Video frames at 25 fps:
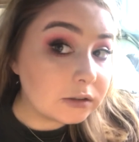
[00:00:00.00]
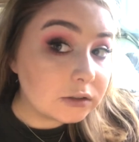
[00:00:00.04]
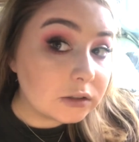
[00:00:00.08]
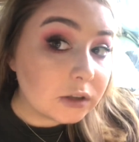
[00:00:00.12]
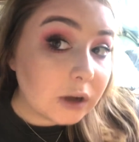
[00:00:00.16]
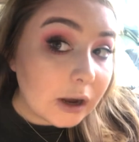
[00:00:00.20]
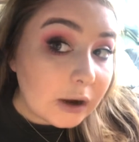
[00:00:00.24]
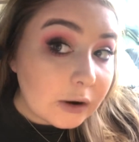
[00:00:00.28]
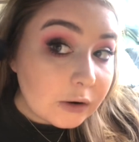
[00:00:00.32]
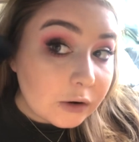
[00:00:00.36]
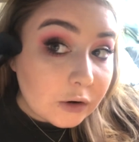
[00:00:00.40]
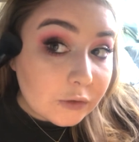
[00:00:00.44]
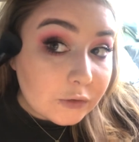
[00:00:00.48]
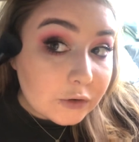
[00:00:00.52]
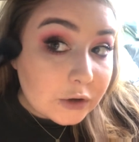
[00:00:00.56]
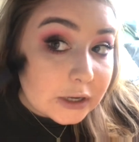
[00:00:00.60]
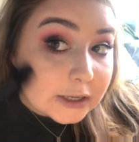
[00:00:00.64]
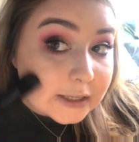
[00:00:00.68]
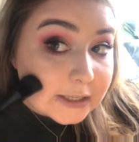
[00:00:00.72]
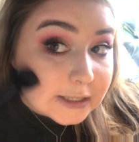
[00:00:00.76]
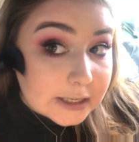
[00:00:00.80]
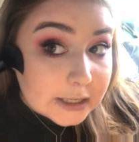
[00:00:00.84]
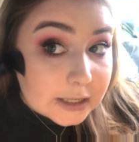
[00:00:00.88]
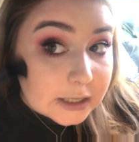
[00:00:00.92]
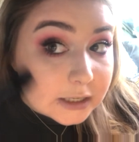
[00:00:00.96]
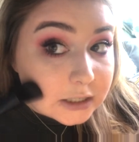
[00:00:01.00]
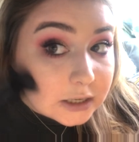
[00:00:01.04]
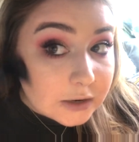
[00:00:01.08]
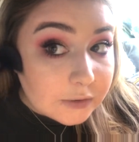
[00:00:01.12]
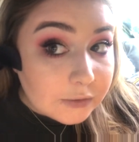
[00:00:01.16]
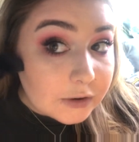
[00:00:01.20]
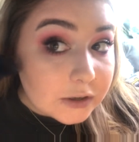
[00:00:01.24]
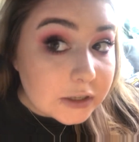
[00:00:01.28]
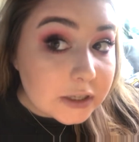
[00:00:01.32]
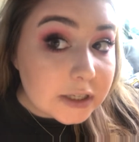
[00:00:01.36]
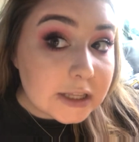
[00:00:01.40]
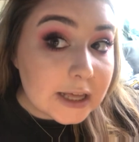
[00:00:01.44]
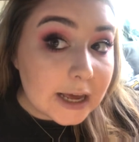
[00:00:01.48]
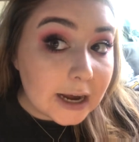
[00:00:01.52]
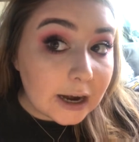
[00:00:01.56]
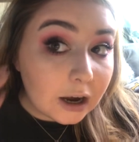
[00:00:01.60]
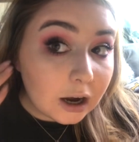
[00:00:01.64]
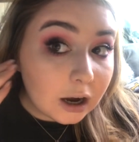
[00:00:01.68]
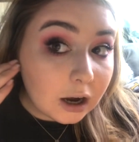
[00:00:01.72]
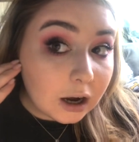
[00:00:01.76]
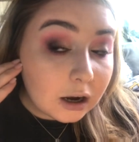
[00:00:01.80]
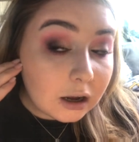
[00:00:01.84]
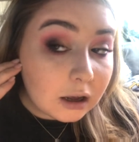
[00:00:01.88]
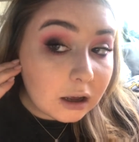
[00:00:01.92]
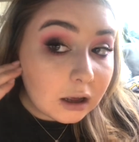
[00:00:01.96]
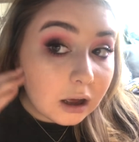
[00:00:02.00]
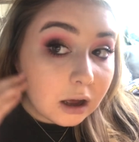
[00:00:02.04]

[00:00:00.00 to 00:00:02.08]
So I don't know if you can see the difference there.